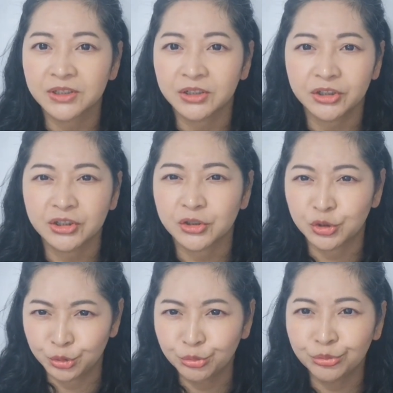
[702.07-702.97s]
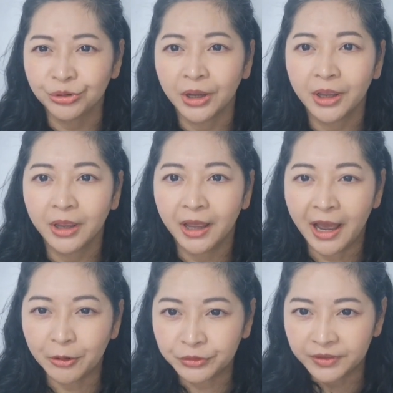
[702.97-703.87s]
They're just too
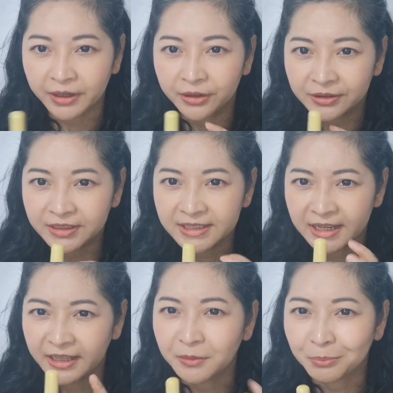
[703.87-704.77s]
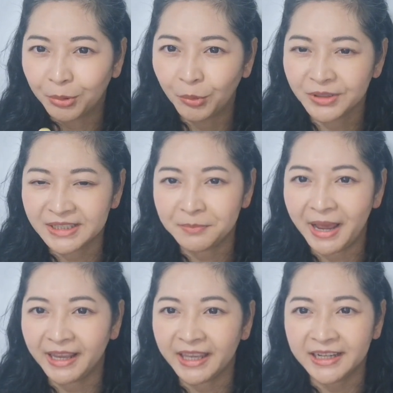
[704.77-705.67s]
out there. This kind of pulls it
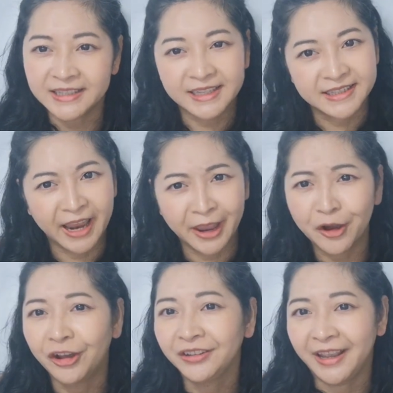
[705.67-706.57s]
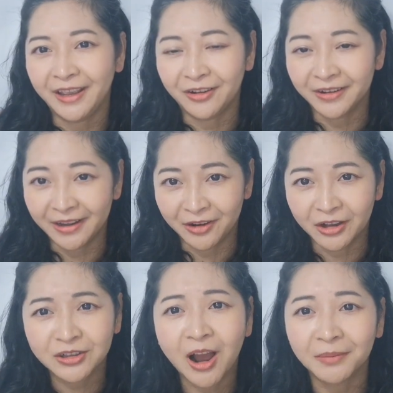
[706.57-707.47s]
back in and says, hang on,
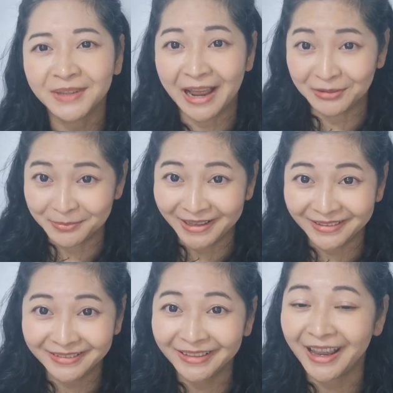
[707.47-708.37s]
calm down a bit.